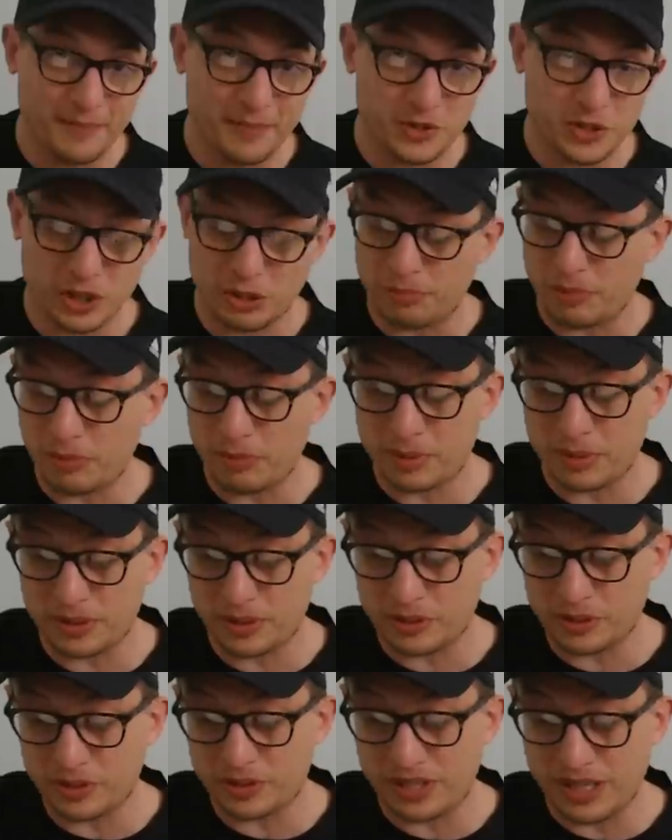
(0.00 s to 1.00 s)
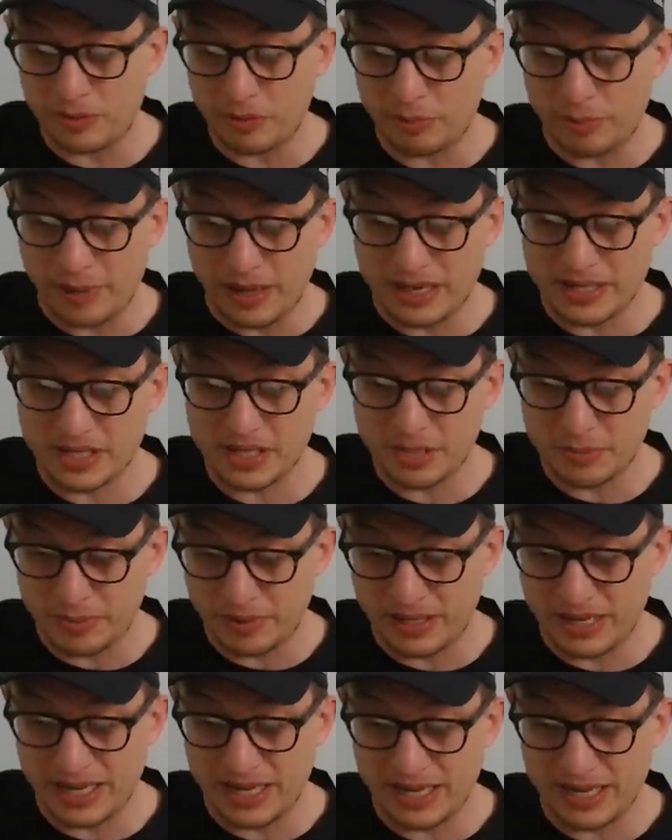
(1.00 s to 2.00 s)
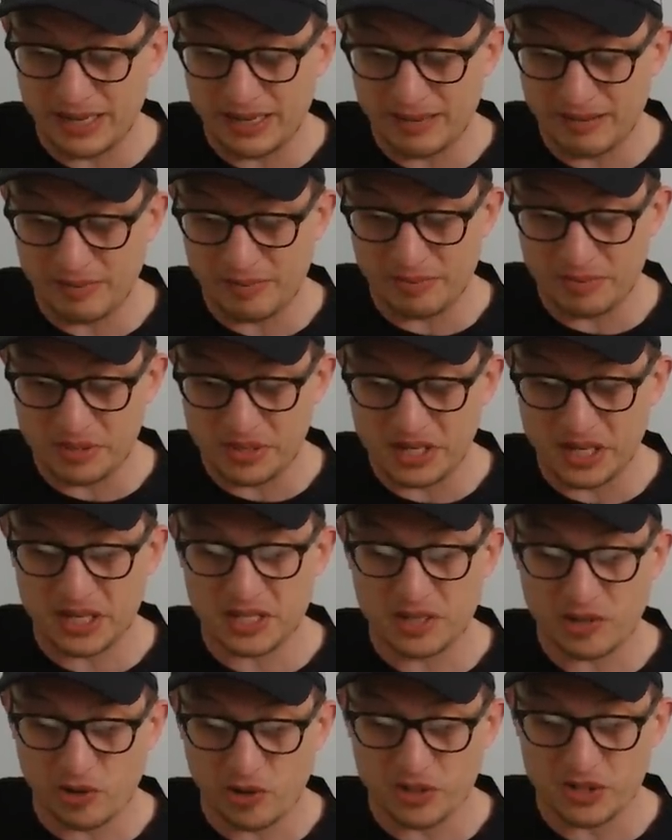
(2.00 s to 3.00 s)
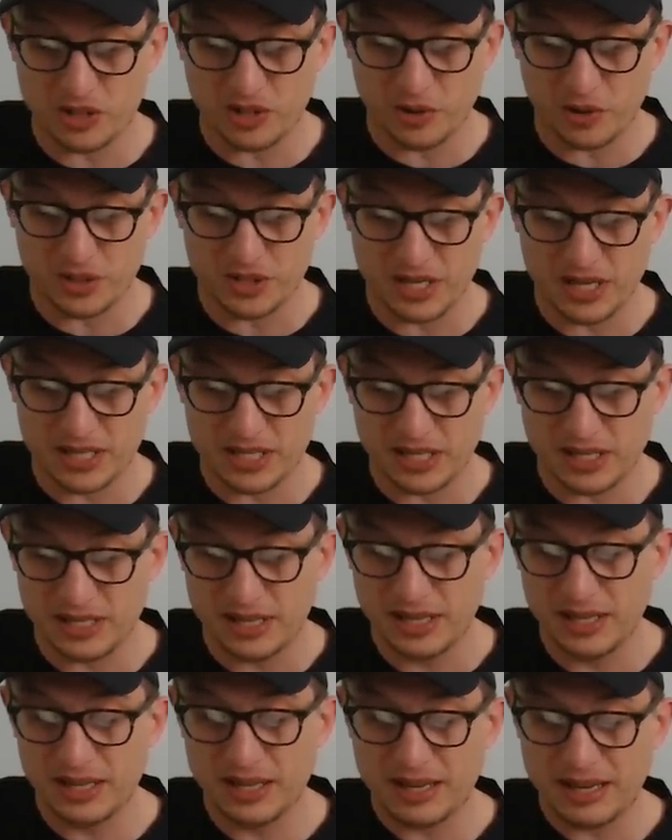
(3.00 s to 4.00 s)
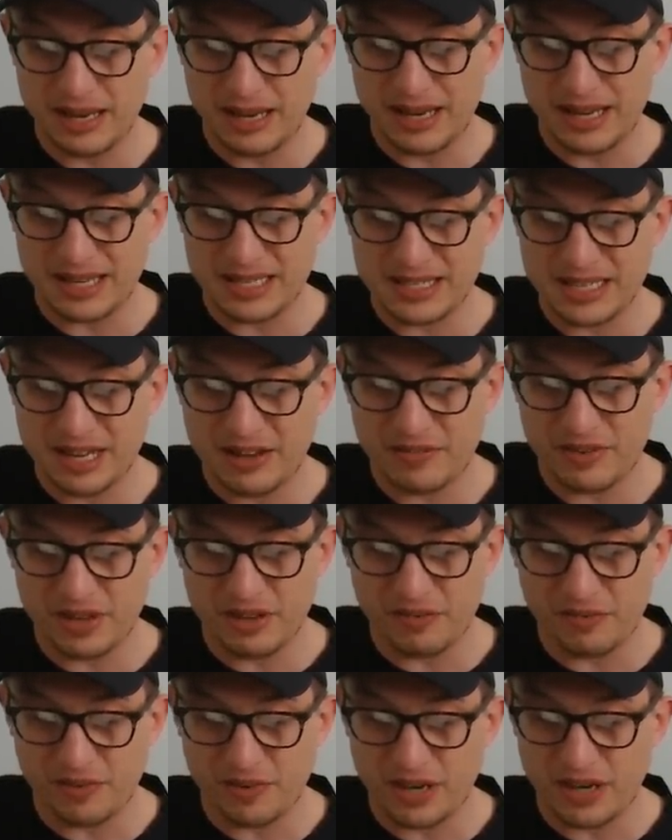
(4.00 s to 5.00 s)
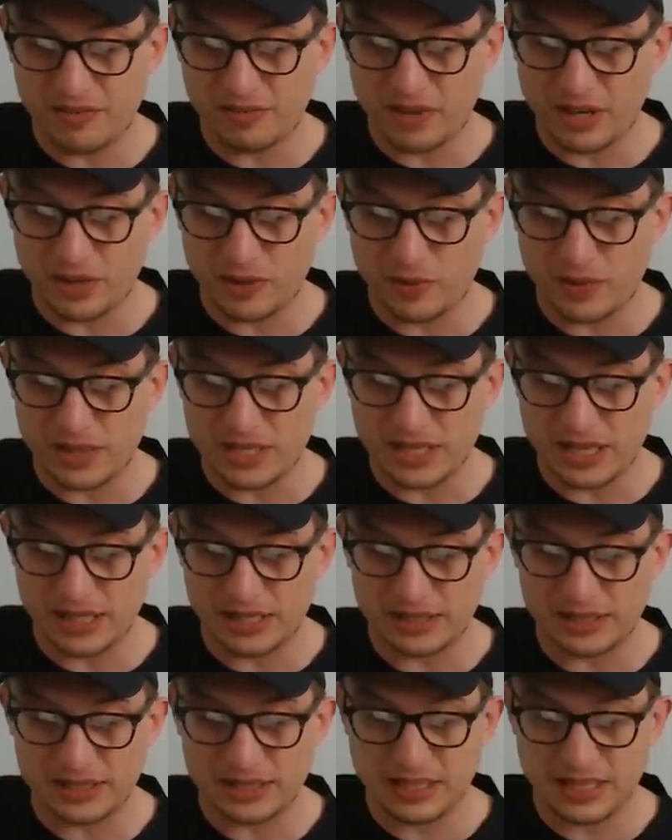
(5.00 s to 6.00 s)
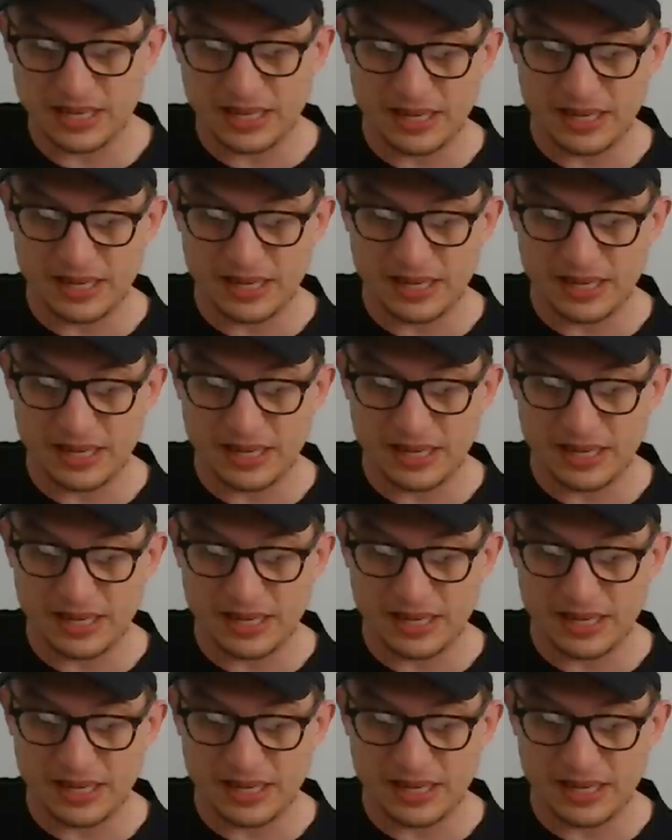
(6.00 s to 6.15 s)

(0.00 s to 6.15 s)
Should have probably included that with passes, but he 6 across the whole season. Savia 5, likewise Hunt.